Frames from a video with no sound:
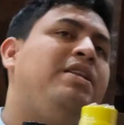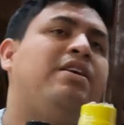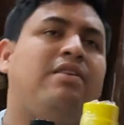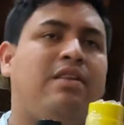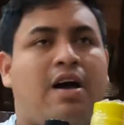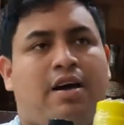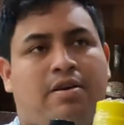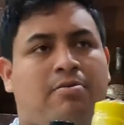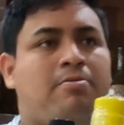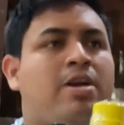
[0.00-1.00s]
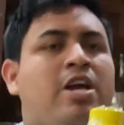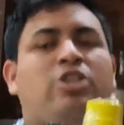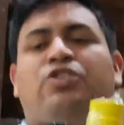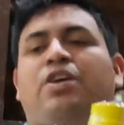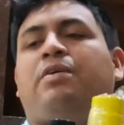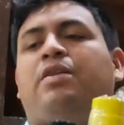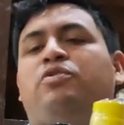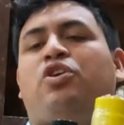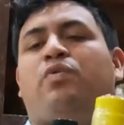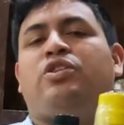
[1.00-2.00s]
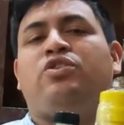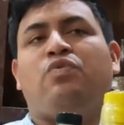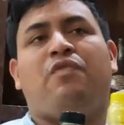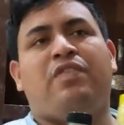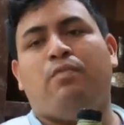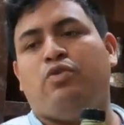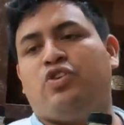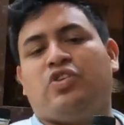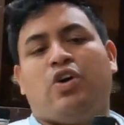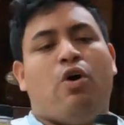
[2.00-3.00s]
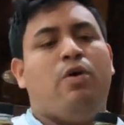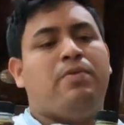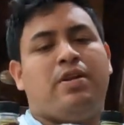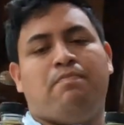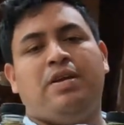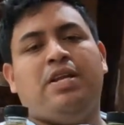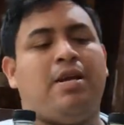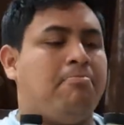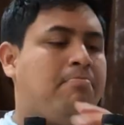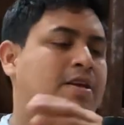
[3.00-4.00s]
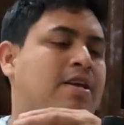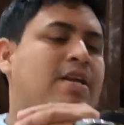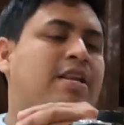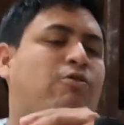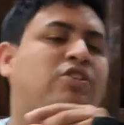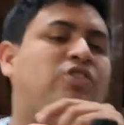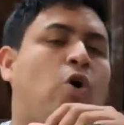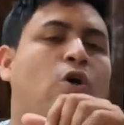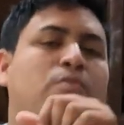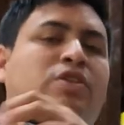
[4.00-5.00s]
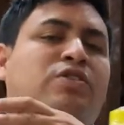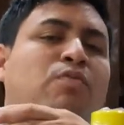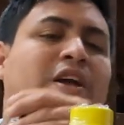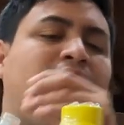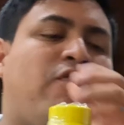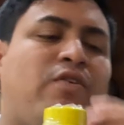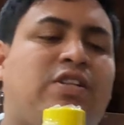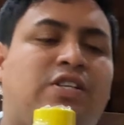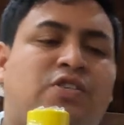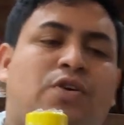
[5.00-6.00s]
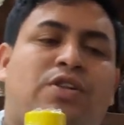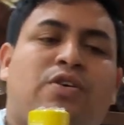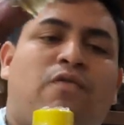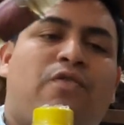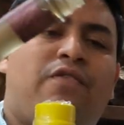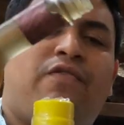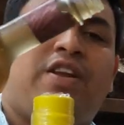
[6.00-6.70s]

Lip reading: pina colada. Today I'm going to be sharing 2 of them, which is the almond and pina. Now this almond is more like for a dessert, over a